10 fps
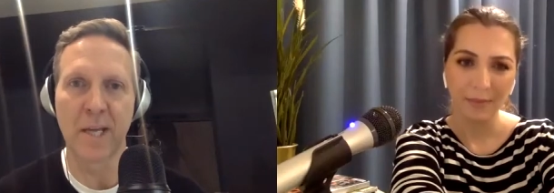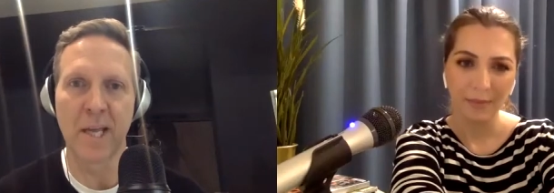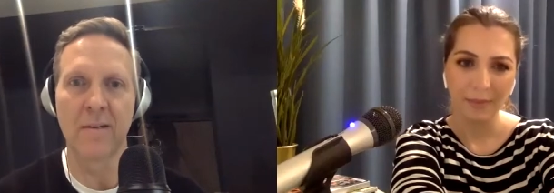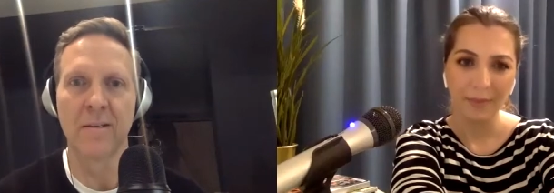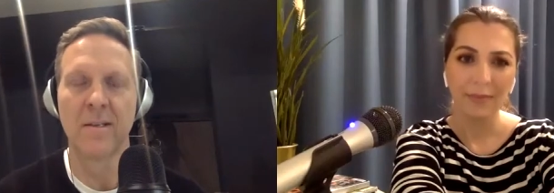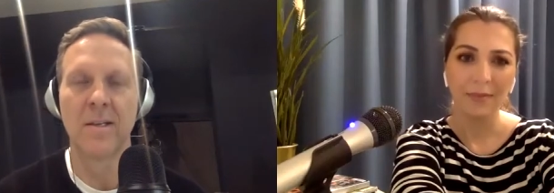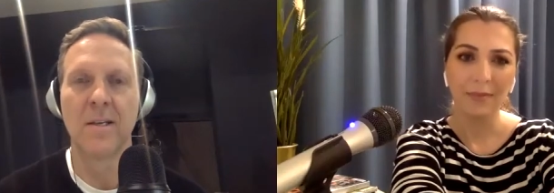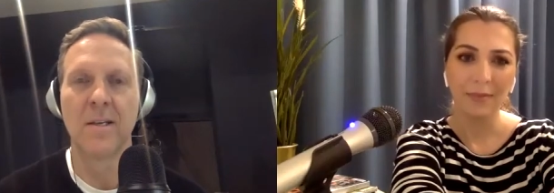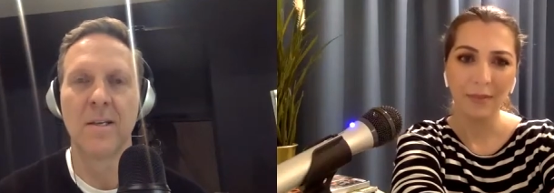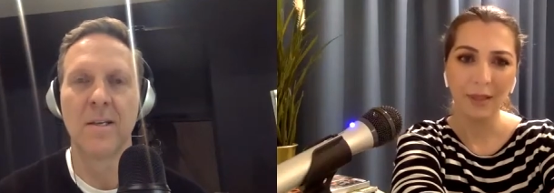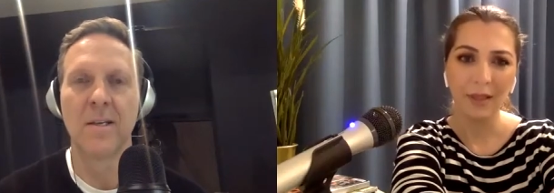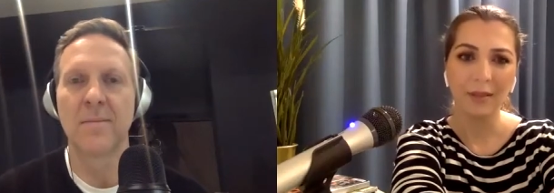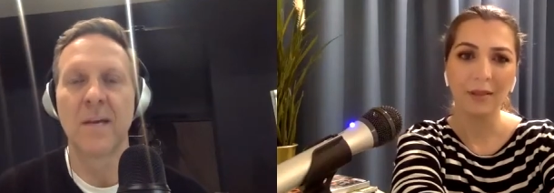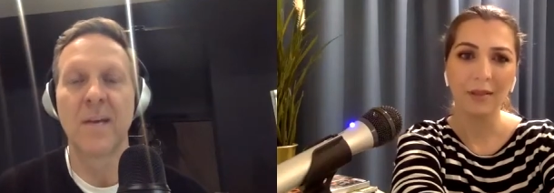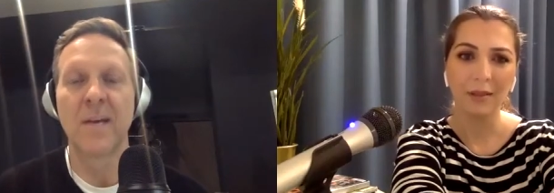Speaker 1: again.
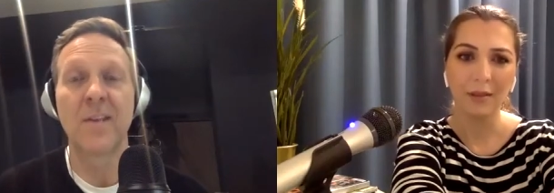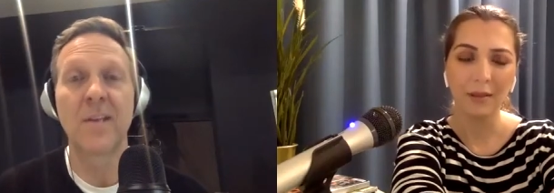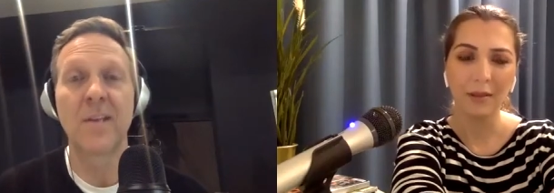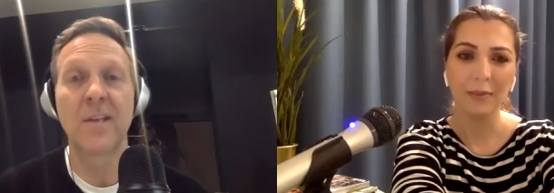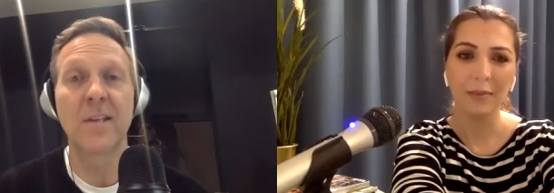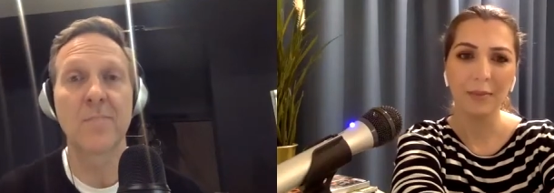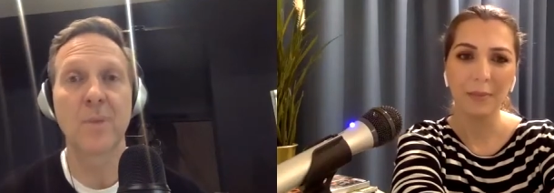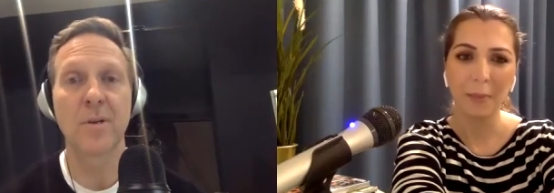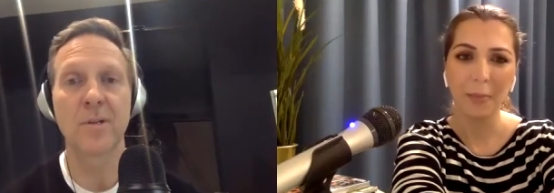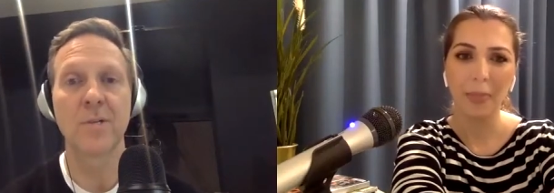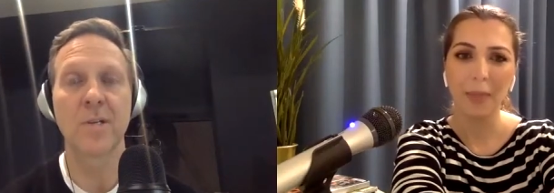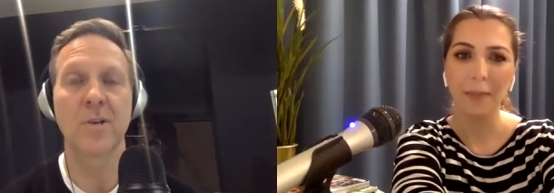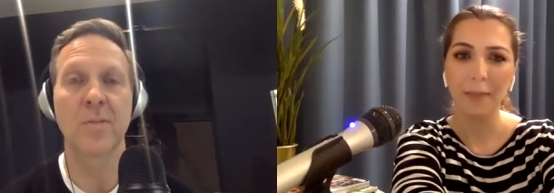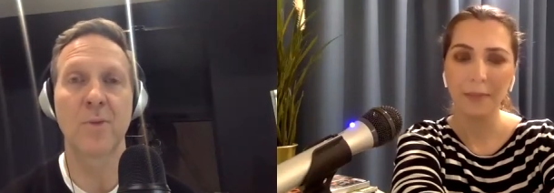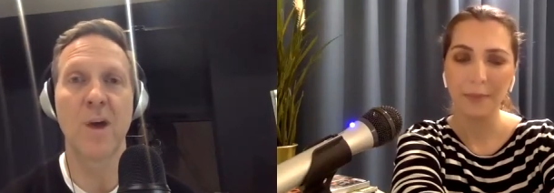Mm-hmm. Um, I think that's part of, you touched
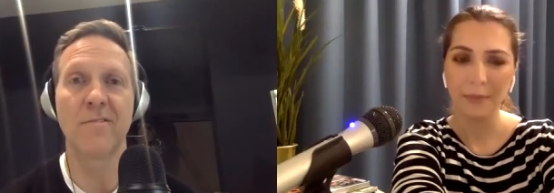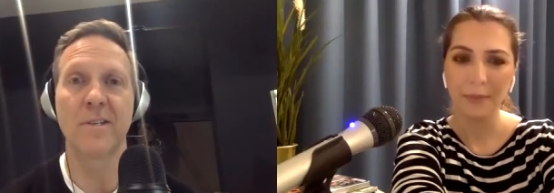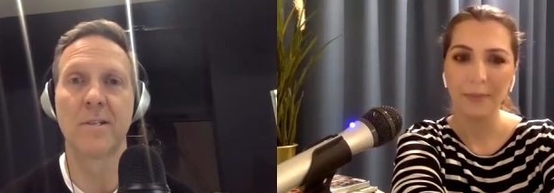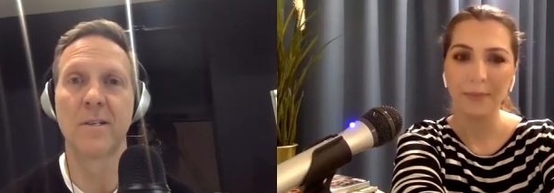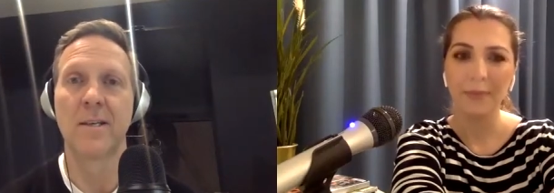on profit.